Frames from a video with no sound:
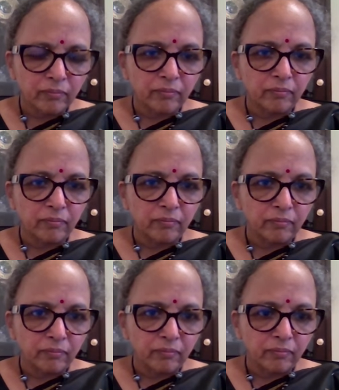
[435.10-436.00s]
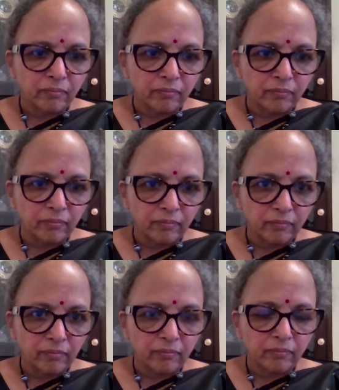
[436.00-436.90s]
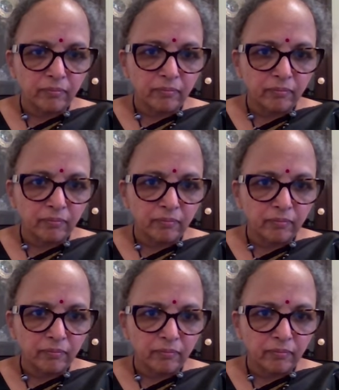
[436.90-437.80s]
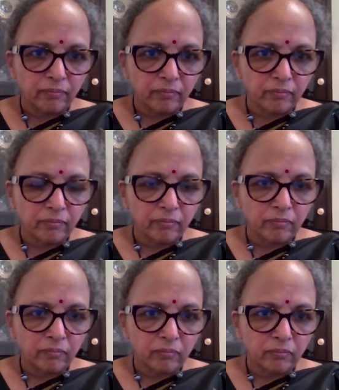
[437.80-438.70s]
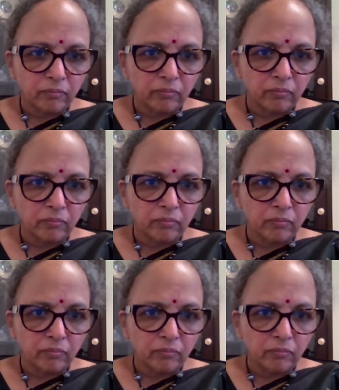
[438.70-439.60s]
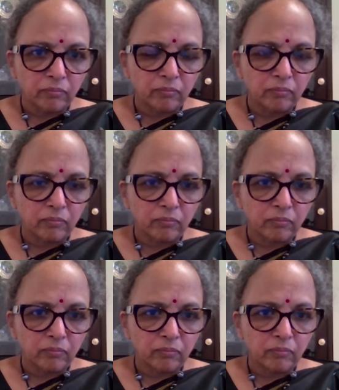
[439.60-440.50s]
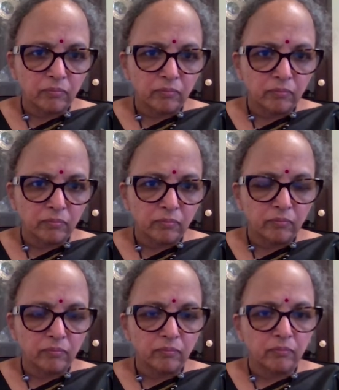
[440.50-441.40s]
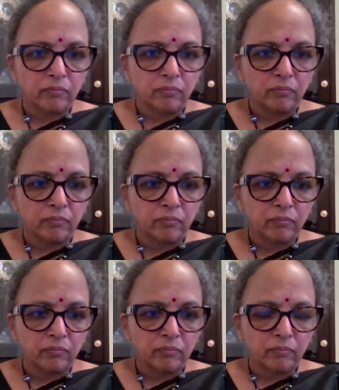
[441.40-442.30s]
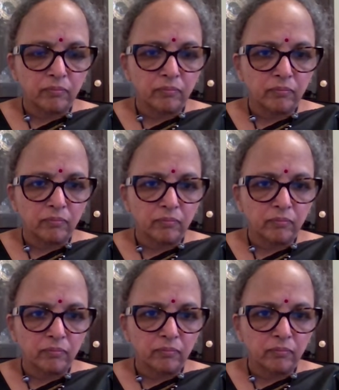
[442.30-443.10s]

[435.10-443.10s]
No words are spoken by the person on screen.